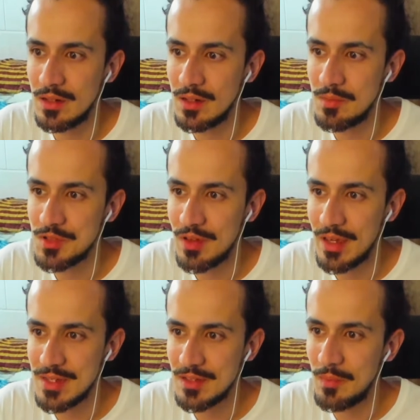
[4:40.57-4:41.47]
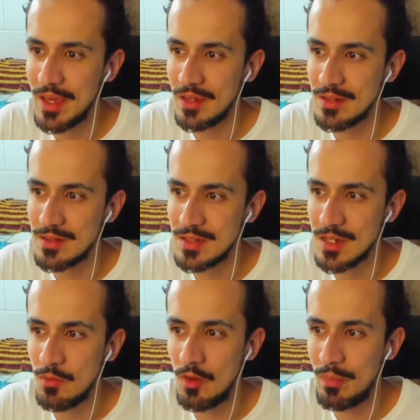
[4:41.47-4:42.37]
So I guess they'll make it
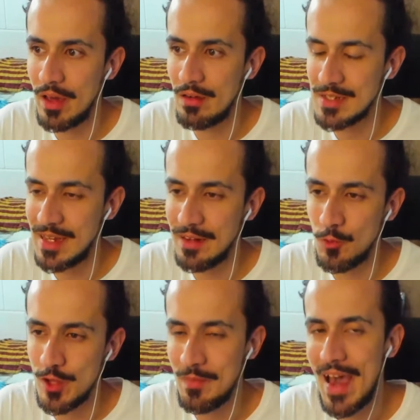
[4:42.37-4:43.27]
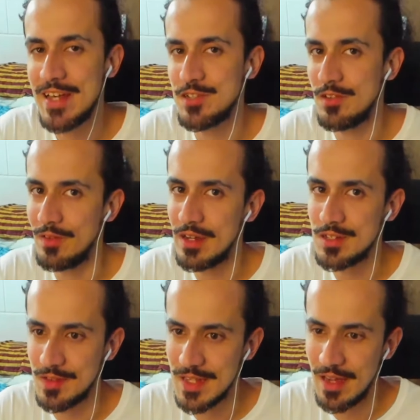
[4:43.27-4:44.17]
somewhat better. It's not a remaster, right?
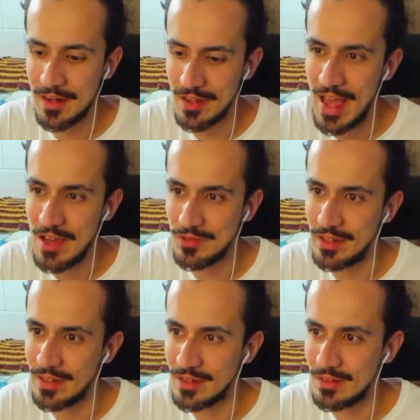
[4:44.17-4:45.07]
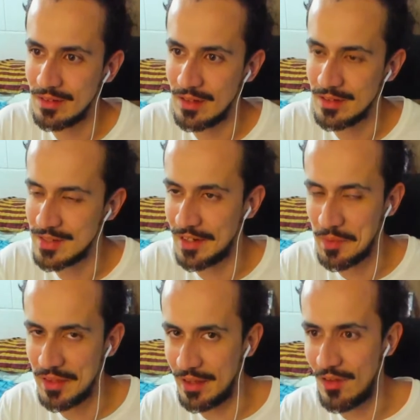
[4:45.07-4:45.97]
So it's not gonna have like it's not gonna
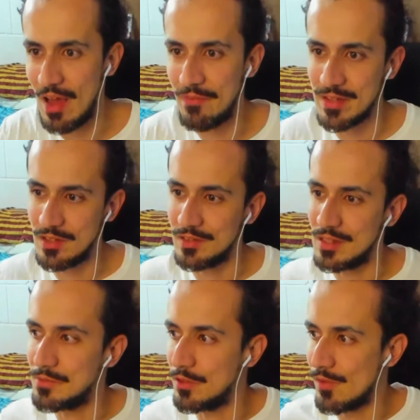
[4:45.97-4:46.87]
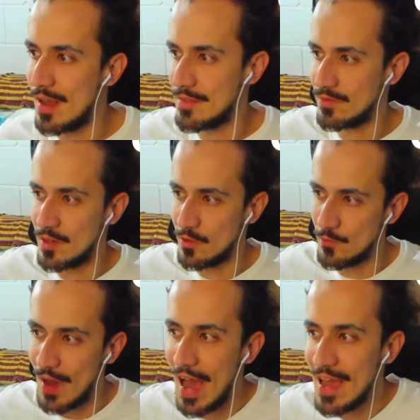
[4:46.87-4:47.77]
be like graphics on the level of Grand Theft Auto
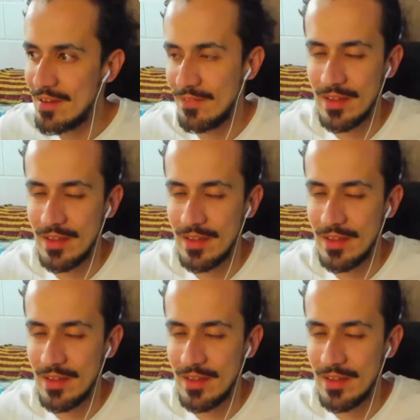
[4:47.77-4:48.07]
5.